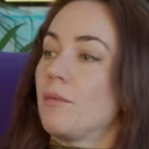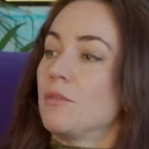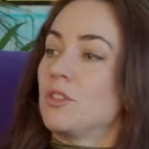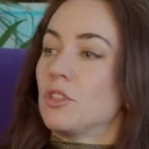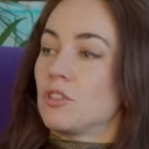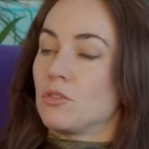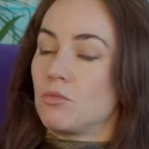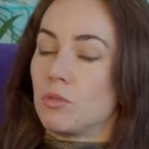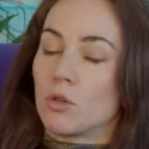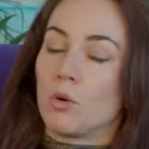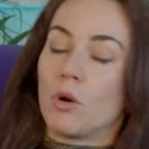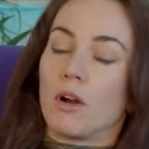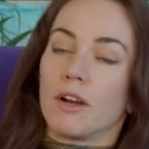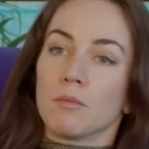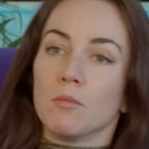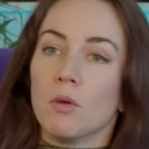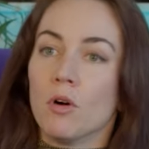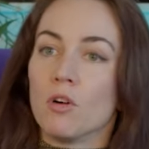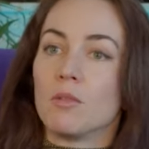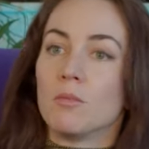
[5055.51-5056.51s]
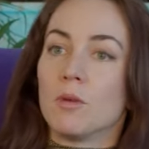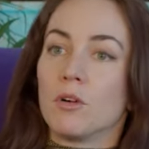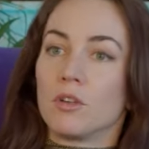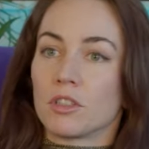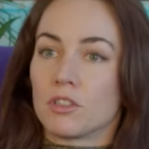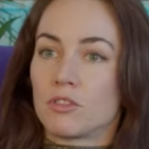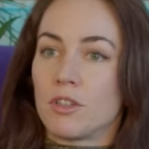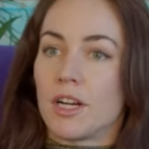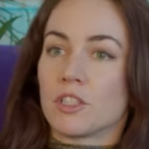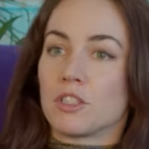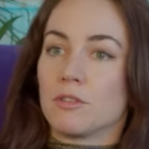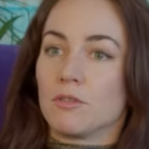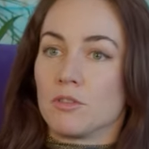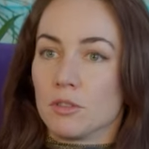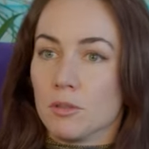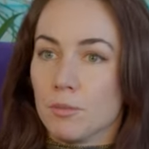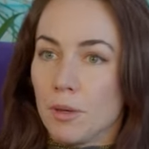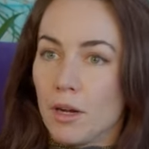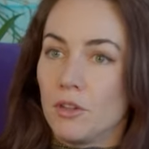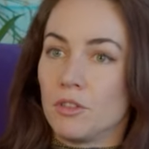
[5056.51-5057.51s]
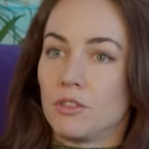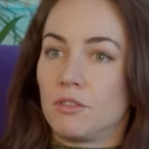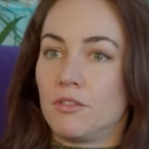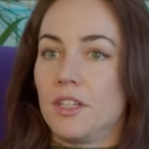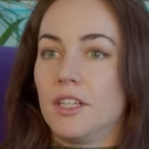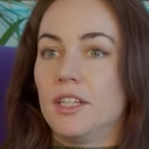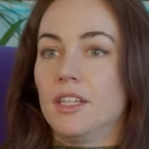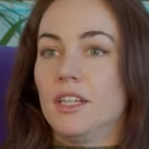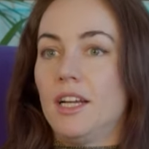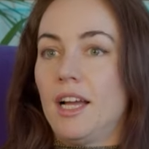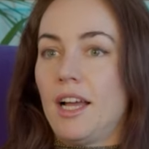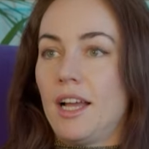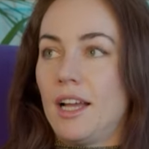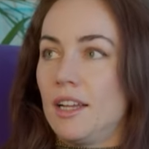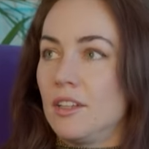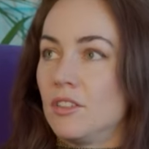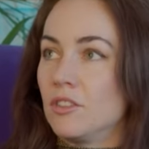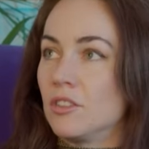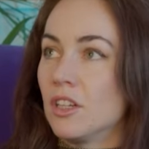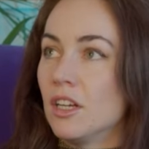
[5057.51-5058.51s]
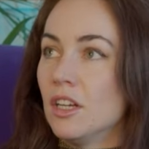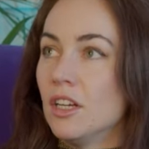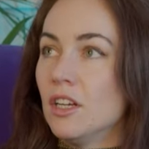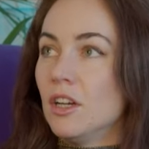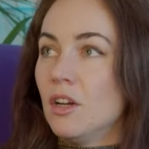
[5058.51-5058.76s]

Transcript: just requiring more and more extraction from the biosphere and